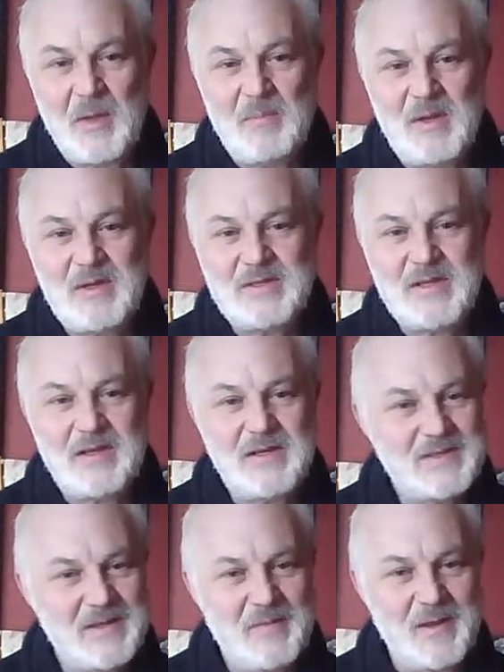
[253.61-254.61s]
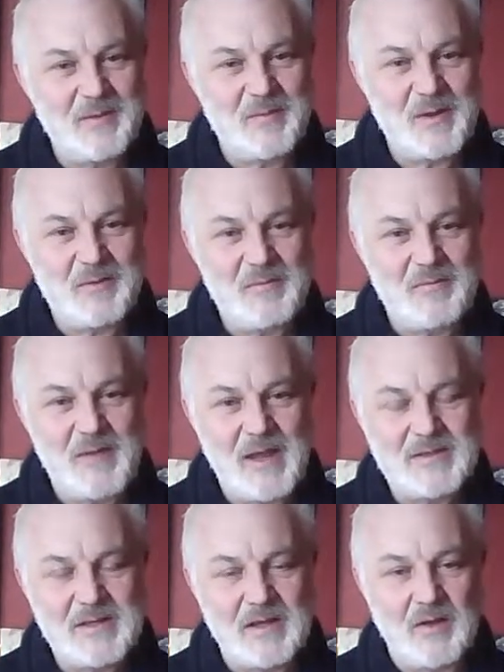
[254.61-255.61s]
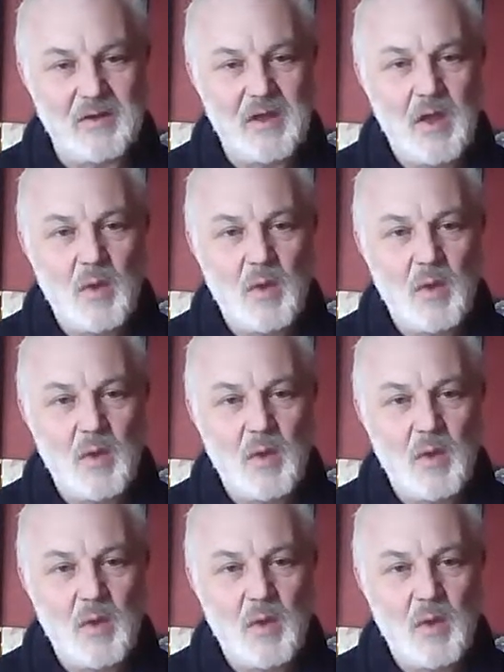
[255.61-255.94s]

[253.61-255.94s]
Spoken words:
but it's certainly something worth reflecting on